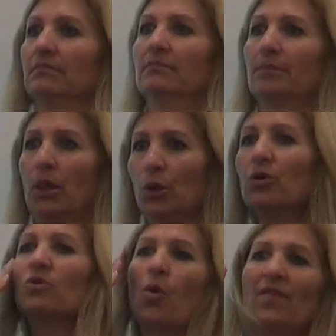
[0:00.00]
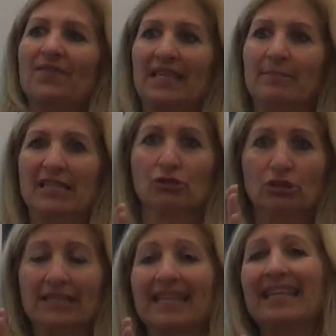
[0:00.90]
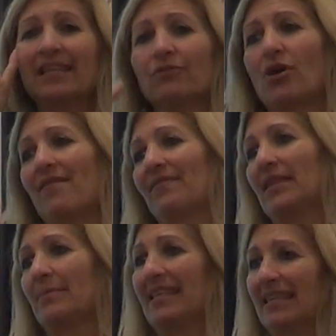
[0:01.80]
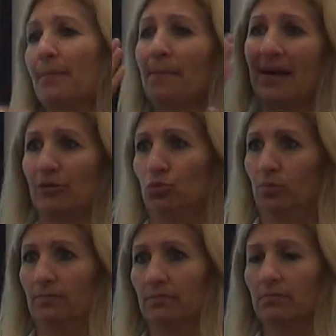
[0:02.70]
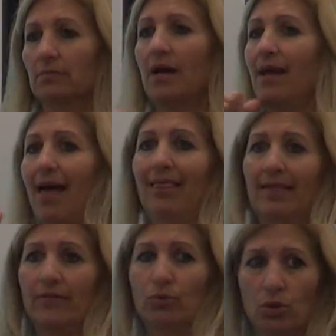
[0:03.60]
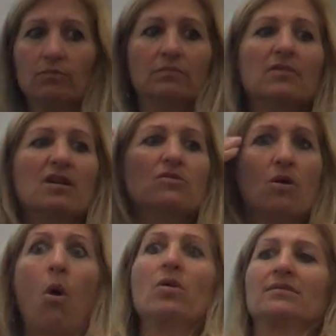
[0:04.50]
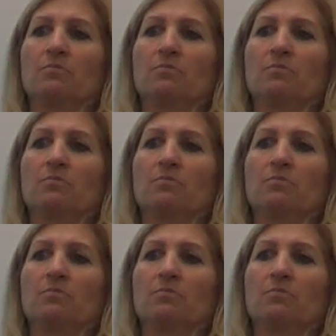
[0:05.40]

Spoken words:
and it flashes for the phone. That way you know when your VP is ringing, so your video phone is ringing.